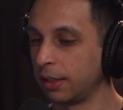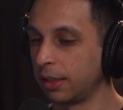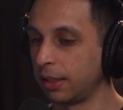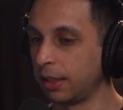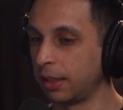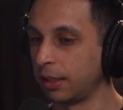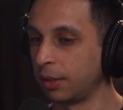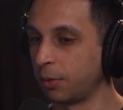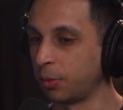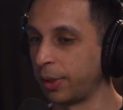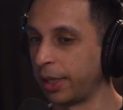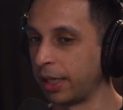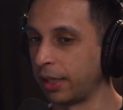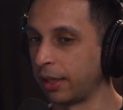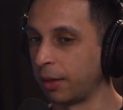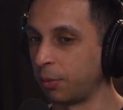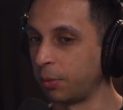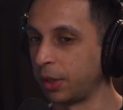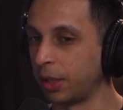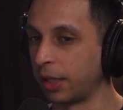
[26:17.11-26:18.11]
in a way
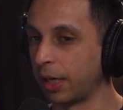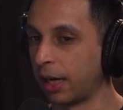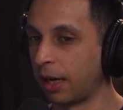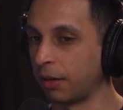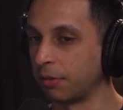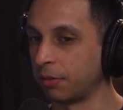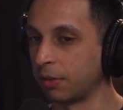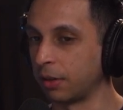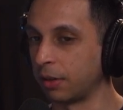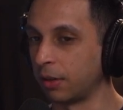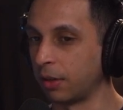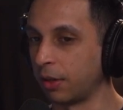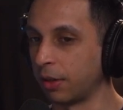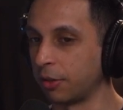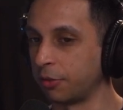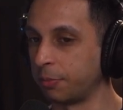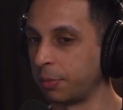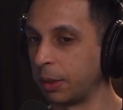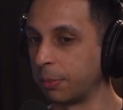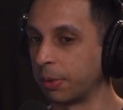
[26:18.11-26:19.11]
that we have a lot
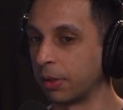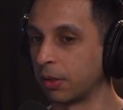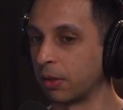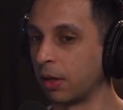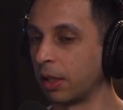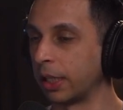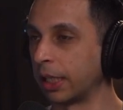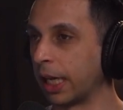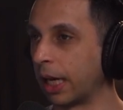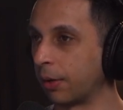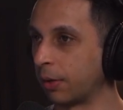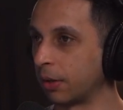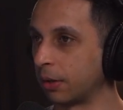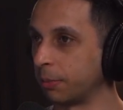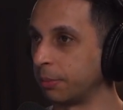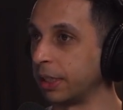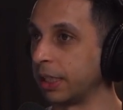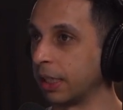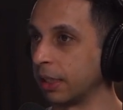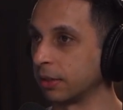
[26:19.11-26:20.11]
of people calling out our
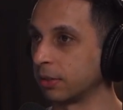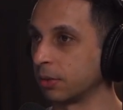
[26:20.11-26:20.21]
BS.